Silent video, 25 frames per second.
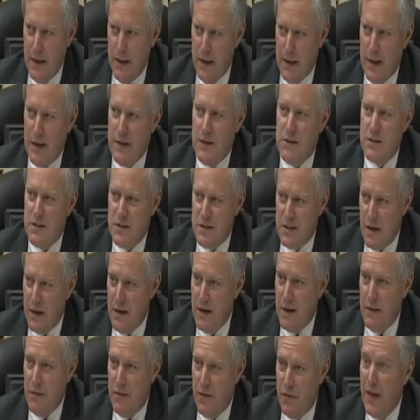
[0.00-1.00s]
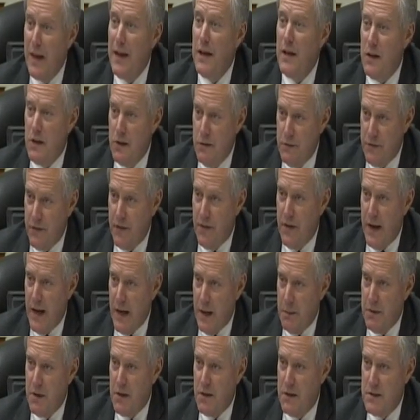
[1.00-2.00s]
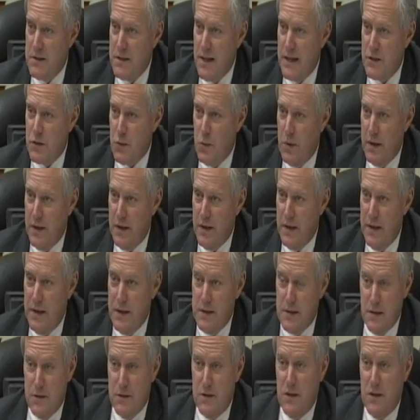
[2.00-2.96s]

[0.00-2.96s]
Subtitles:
And I just say thank you for that, because that's what it is.